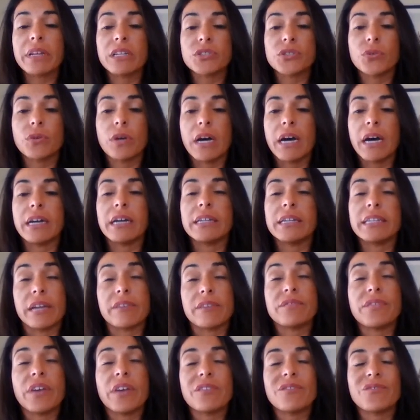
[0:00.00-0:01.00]

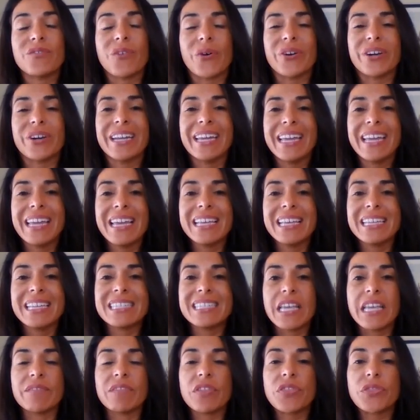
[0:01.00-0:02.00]

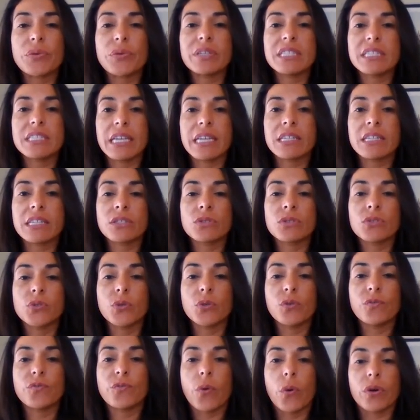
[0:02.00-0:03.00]

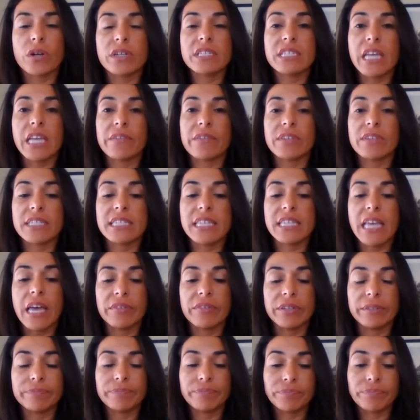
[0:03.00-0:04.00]
954-736-2477.